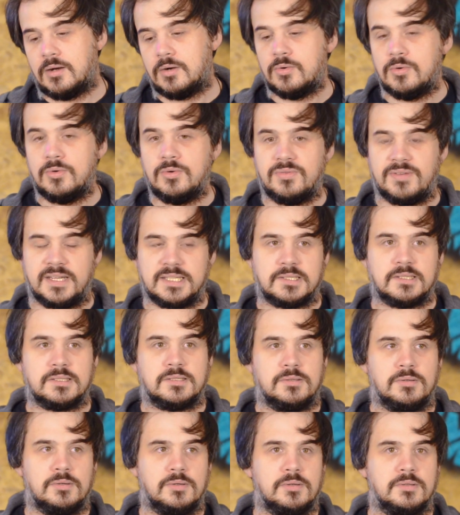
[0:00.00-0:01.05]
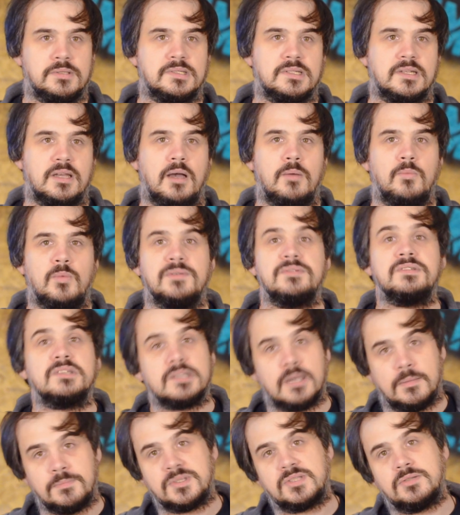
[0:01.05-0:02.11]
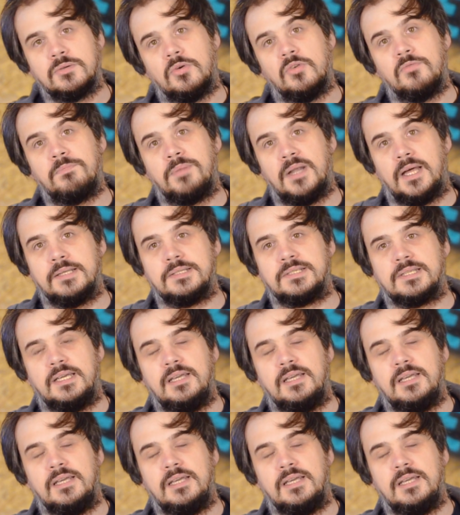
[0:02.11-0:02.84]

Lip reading: All fencing swords come with some sort of blunt.